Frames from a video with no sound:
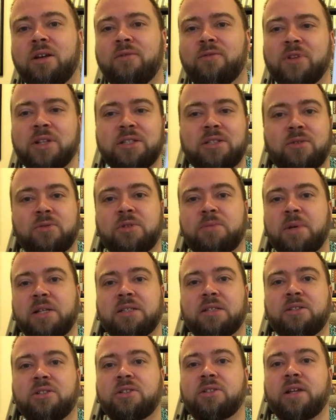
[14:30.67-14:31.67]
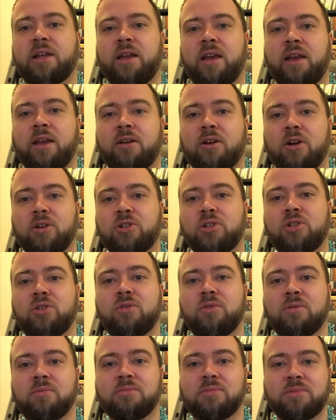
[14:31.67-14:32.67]
Flintstone was basically just like a
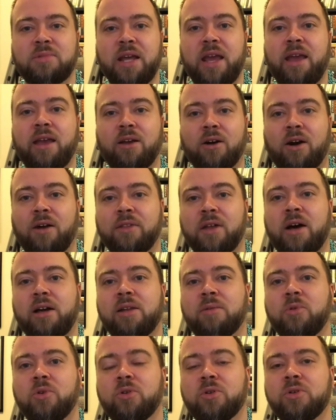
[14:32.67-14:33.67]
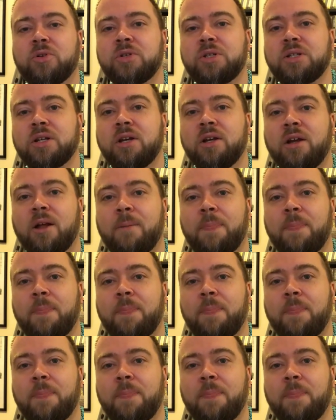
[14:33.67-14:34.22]
cartoon take on The Honeymooners.